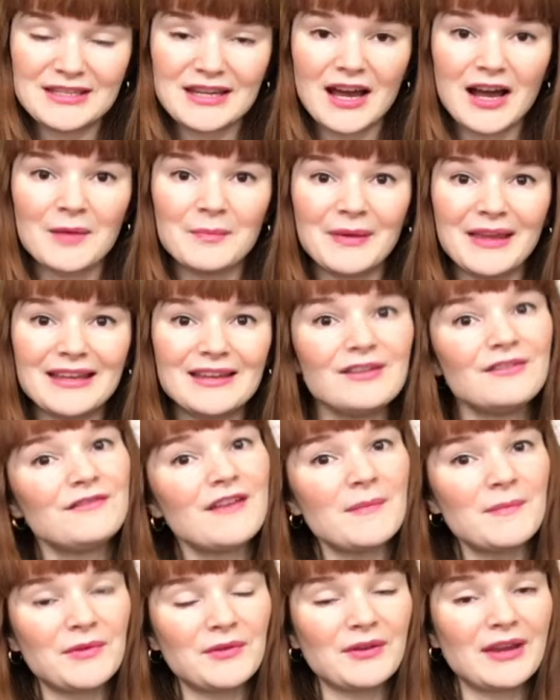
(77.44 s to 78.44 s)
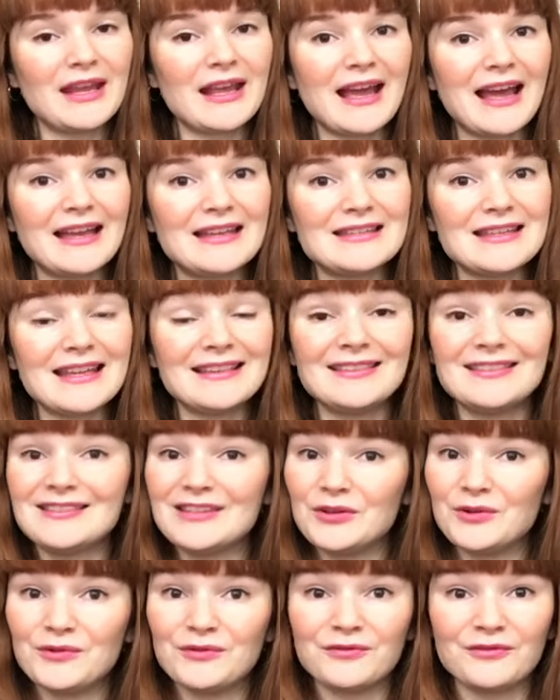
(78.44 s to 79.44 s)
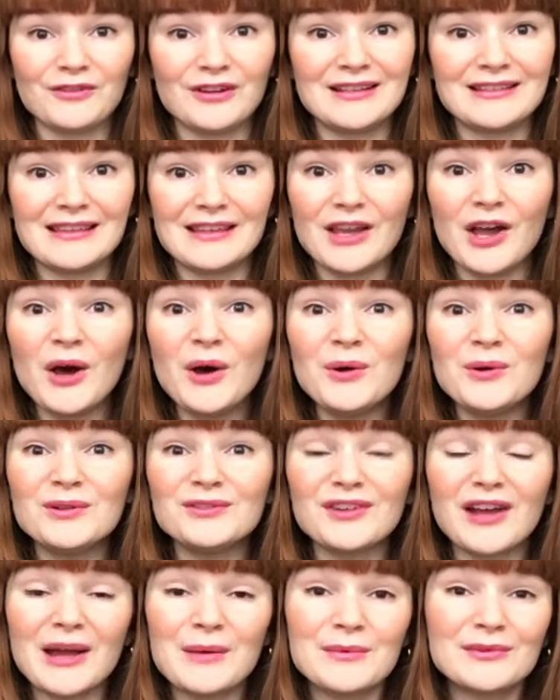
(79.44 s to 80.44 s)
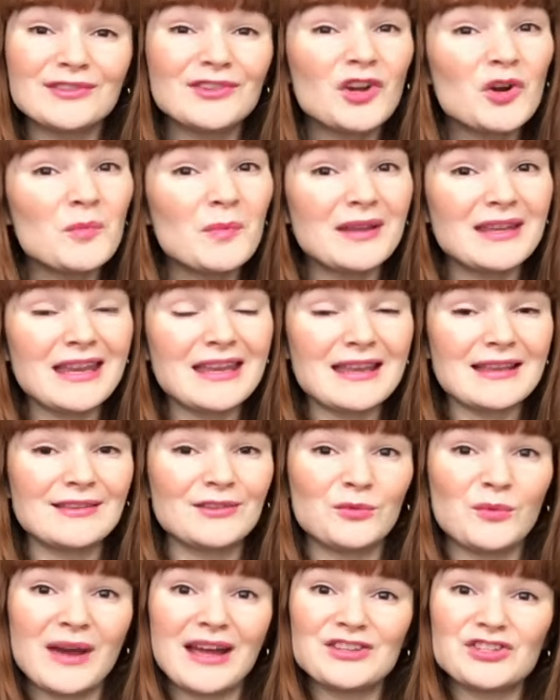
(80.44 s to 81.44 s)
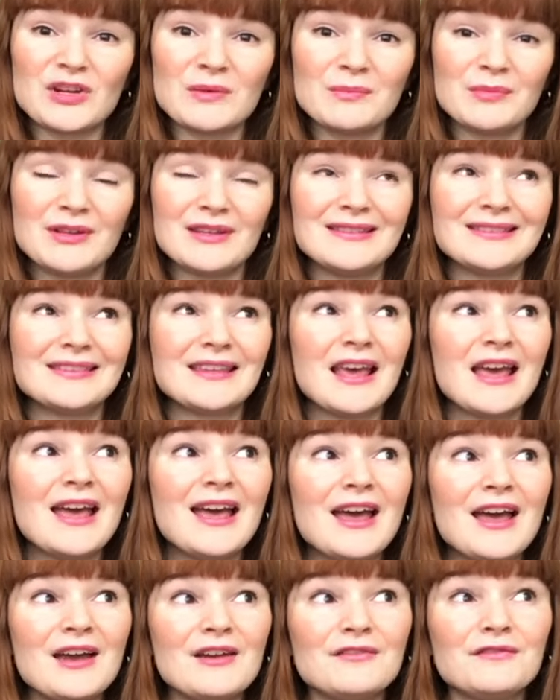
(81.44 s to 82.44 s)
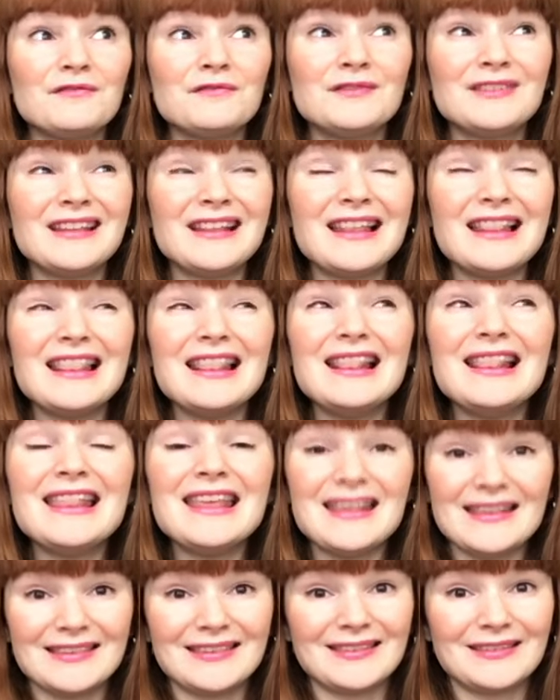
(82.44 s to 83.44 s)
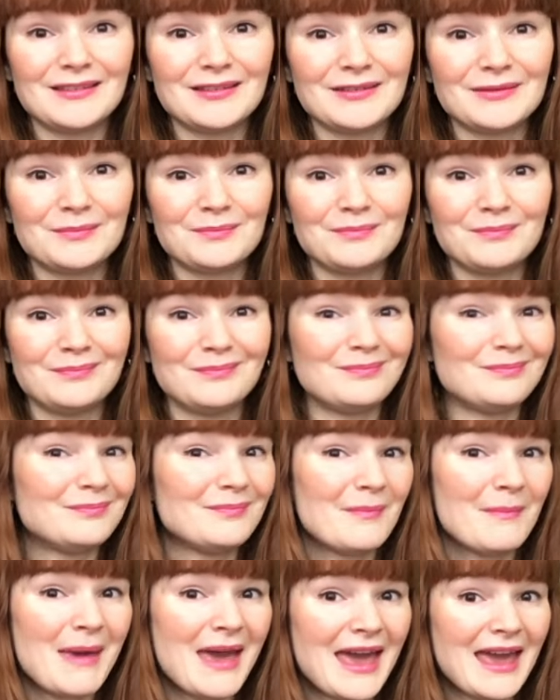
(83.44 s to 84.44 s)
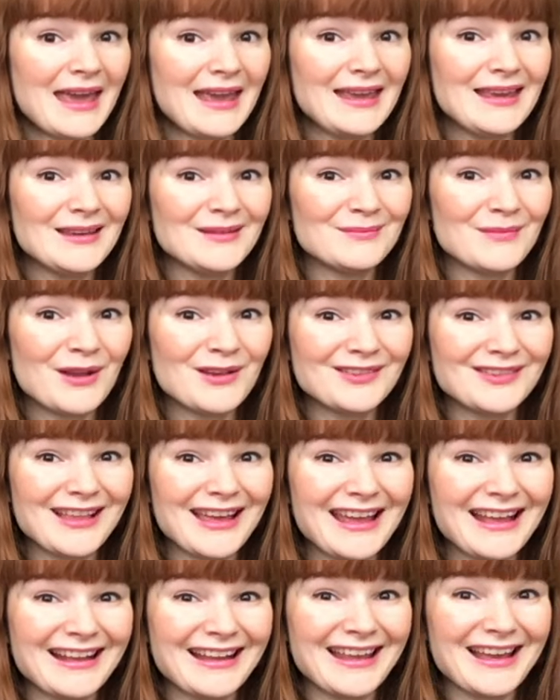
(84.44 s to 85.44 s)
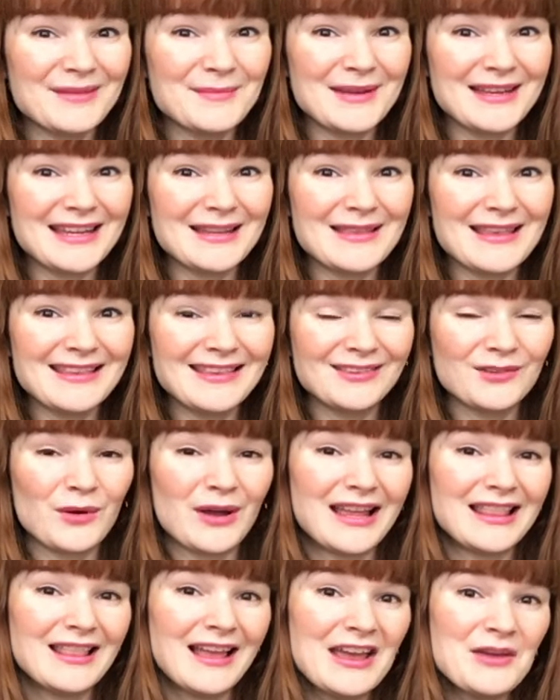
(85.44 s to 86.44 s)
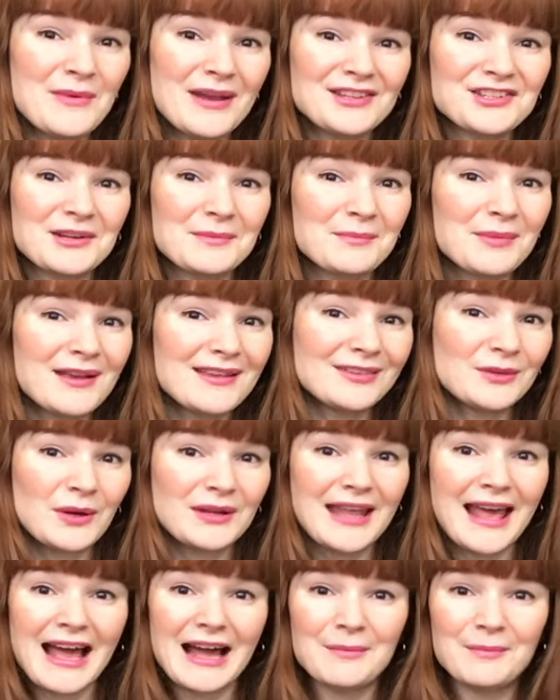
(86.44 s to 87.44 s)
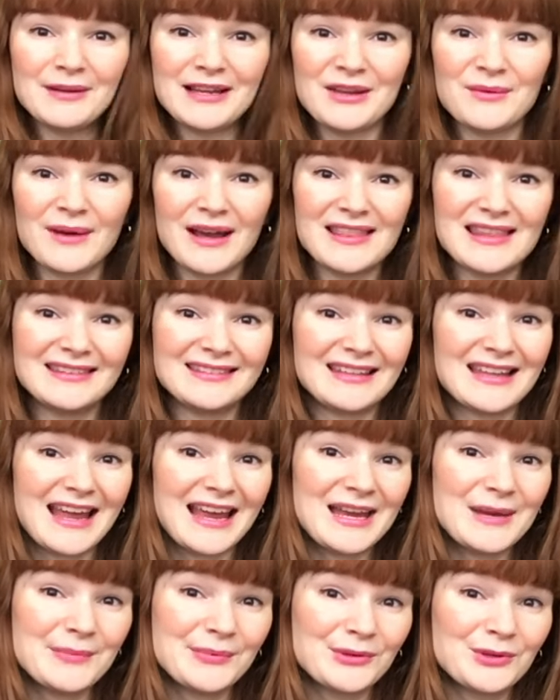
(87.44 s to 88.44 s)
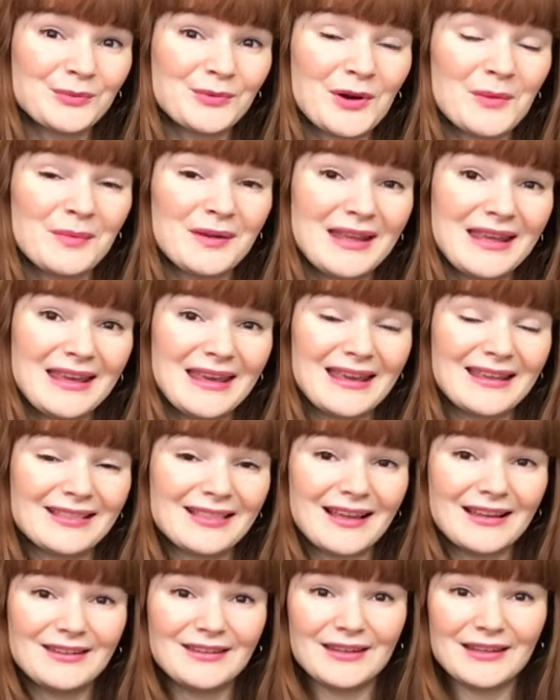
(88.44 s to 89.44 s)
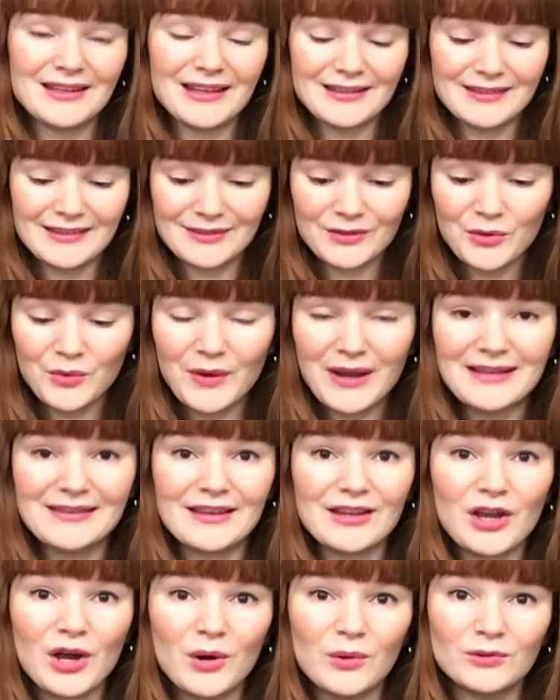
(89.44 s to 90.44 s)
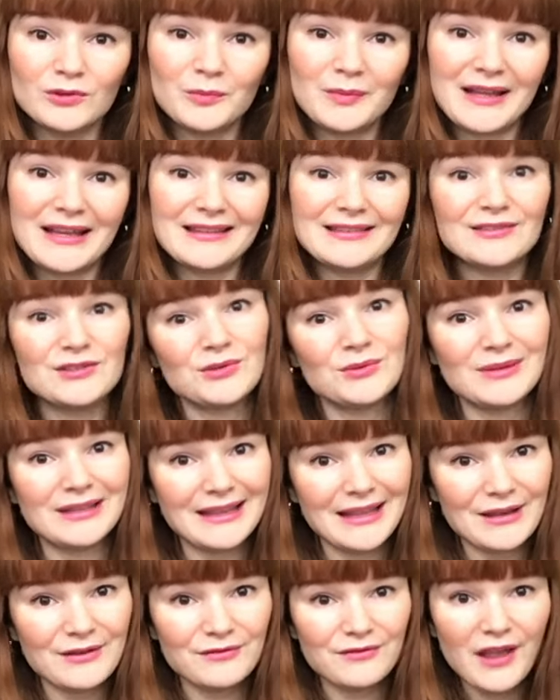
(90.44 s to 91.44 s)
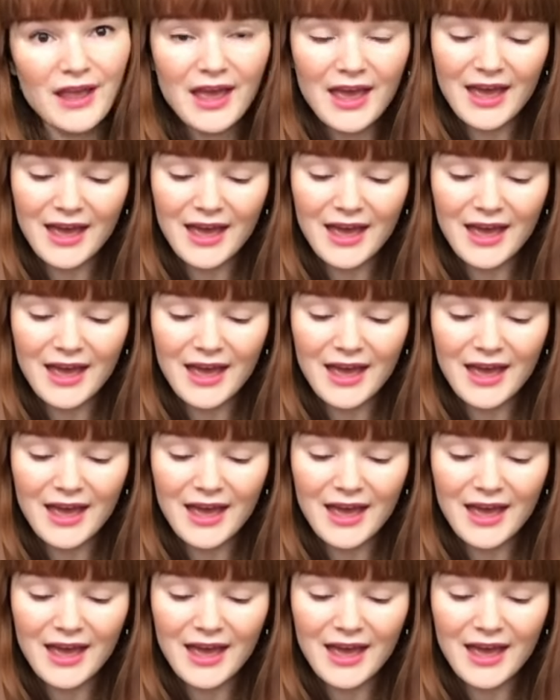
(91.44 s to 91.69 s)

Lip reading: it up in February, and it's still freezing cold. I will still be needing to wear jumpers till at least May, most likely. I mean, this is quite a lightweight jumper, so I'd happily wear this in April, probably in London, because it's quite a cold place to live.